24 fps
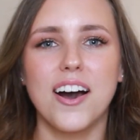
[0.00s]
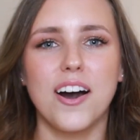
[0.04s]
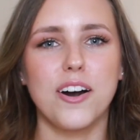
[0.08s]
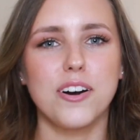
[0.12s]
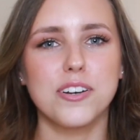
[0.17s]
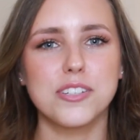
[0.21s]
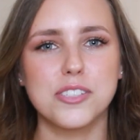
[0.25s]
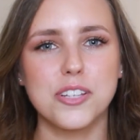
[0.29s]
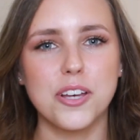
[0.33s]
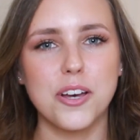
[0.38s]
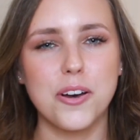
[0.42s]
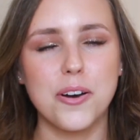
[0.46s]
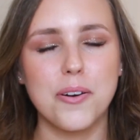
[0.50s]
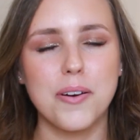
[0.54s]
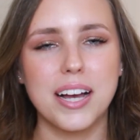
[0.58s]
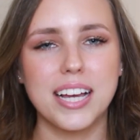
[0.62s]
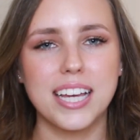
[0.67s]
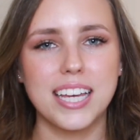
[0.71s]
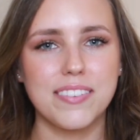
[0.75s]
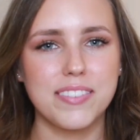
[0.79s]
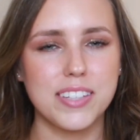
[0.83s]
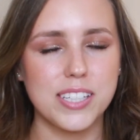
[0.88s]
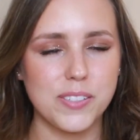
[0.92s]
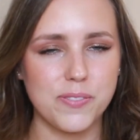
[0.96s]
Also,
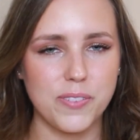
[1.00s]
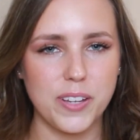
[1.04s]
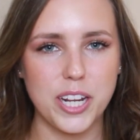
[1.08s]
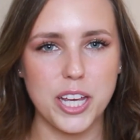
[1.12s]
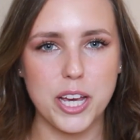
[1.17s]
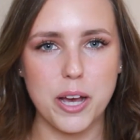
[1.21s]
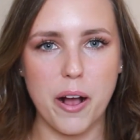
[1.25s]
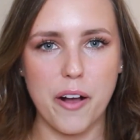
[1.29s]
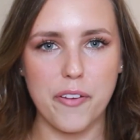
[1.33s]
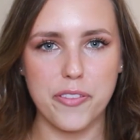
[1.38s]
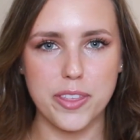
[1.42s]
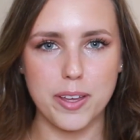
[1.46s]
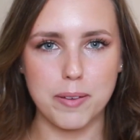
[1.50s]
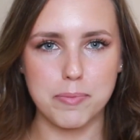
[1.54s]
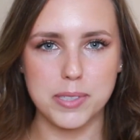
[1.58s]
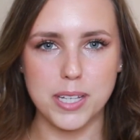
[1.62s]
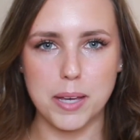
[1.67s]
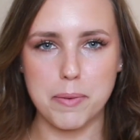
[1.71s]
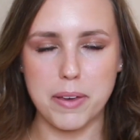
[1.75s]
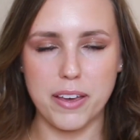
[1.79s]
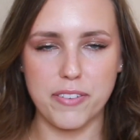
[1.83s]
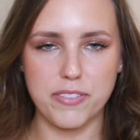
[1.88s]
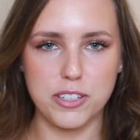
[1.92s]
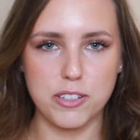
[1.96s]
give this video a
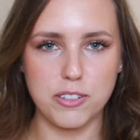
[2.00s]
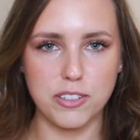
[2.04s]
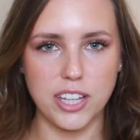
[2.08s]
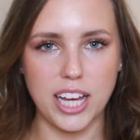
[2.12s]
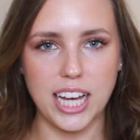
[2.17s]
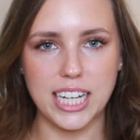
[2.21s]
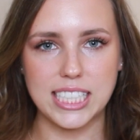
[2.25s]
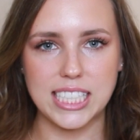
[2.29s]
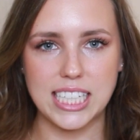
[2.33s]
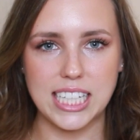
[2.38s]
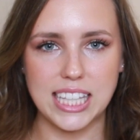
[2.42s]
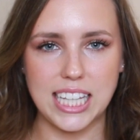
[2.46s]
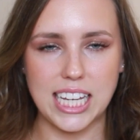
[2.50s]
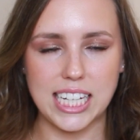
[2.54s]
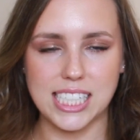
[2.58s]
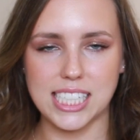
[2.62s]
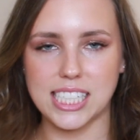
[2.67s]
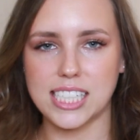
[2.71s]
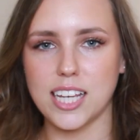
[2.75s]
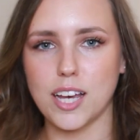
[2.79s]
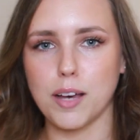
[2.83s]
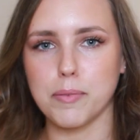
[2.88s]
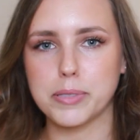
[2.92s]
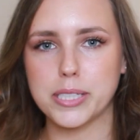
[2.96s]
thumbs up if you liked it. That
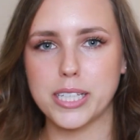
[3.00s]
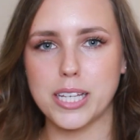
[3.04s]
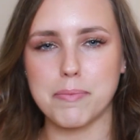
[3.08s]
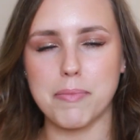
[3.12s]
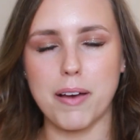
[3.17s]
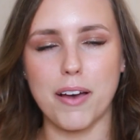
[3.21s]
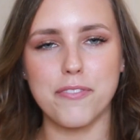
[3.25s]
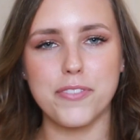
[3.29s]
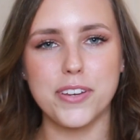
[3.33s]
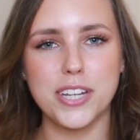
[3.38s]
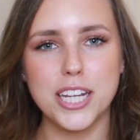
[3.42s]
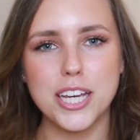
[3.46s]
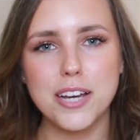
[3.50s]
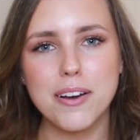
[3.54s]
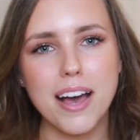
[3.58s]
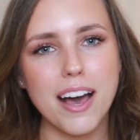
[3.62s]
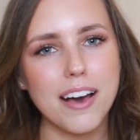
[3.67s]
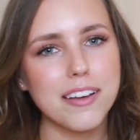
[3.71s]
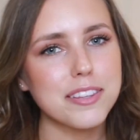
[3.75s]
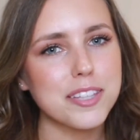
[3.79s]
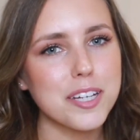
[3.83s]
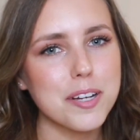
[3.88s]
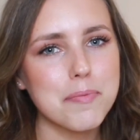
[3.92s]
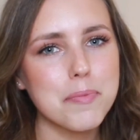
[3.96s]
just helps get my video
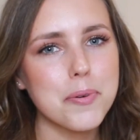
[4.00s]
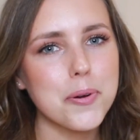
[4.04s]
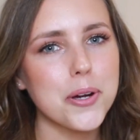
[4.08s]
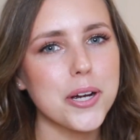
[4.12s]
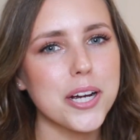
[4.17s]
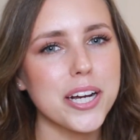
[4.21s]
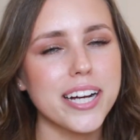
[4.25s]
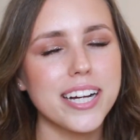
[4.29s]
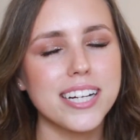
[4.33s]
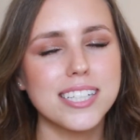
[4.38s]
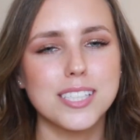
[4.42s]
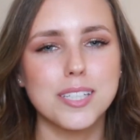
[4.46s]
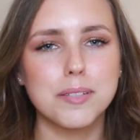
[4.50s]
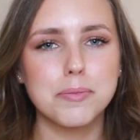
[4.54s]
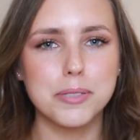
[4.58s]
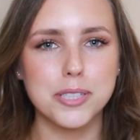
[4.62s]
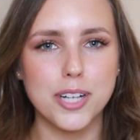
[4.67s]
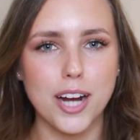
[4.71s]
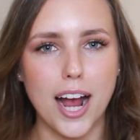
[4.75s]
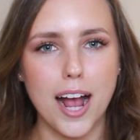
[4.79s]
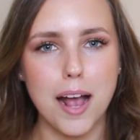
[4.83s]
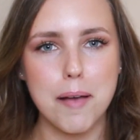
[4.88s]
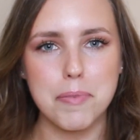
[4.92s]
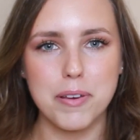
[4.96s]
out there more.
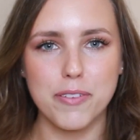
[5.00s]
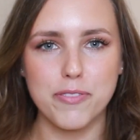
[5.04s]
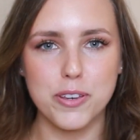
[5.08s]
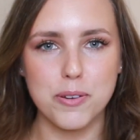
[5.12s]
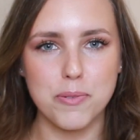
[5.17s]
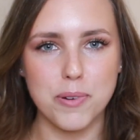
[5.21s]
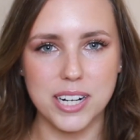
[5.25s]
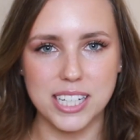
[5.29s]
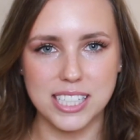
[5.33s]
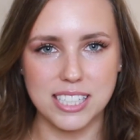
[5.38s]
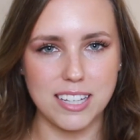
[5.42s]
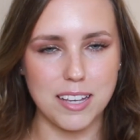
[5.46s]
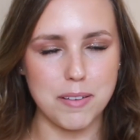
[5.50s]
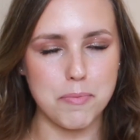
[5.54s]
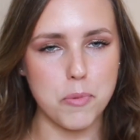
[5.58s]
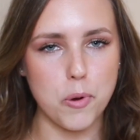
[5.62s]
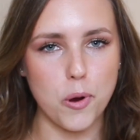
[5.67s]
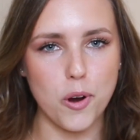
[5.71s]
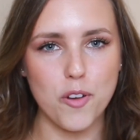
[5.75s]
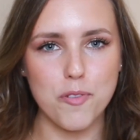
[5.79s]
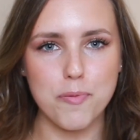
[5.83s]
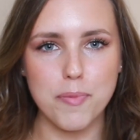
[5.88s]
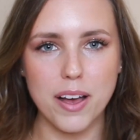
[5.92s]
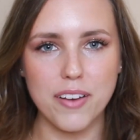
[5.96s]
Subscribe if you want to see
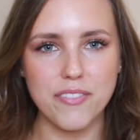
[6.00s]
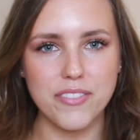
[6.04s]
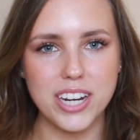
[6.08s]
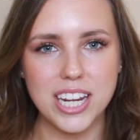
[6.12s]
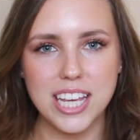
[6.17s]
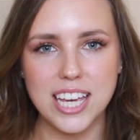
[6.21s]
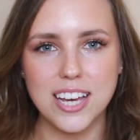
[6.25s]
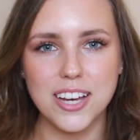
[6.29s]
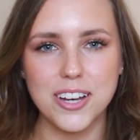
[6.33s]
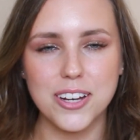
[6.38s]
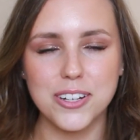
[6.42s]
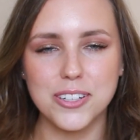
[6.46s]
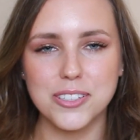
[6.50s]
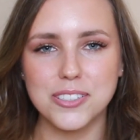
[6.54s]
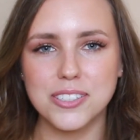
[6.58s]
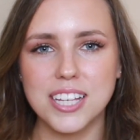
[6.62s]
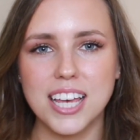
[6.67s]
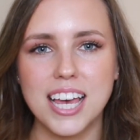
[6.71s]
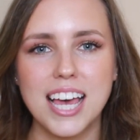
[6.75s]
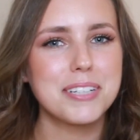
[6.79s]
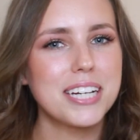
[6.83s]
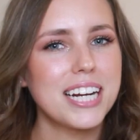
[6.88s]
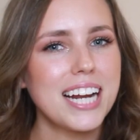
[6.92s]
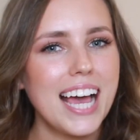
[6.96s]
more of my
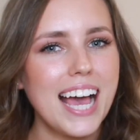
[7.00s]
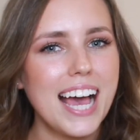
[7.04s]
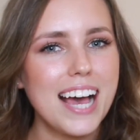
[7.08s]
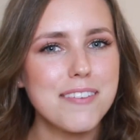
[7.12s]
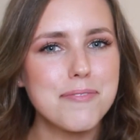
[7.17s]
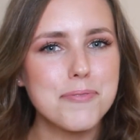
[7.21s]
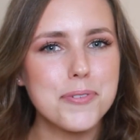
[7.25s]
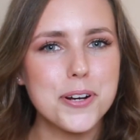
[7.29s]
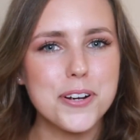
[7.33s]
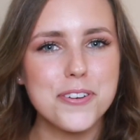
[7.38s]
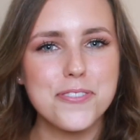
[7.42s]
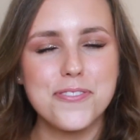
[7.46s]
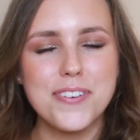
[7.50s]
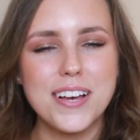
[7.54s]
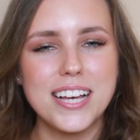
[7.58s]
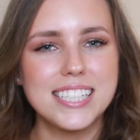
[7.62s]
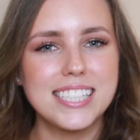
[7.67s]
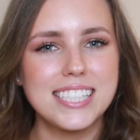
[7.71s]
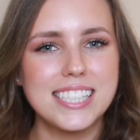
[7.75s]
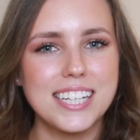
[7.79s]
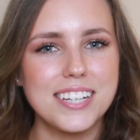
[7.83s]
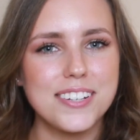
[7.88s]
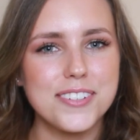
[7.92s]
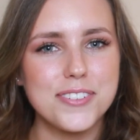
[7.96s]
videos. I'm gonna have more
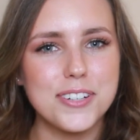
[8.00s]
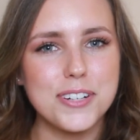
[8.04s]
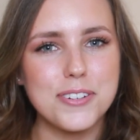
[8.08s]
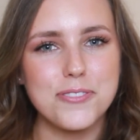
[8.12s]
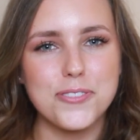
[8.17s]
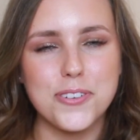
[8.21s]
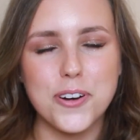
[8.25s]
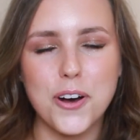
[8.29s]
festive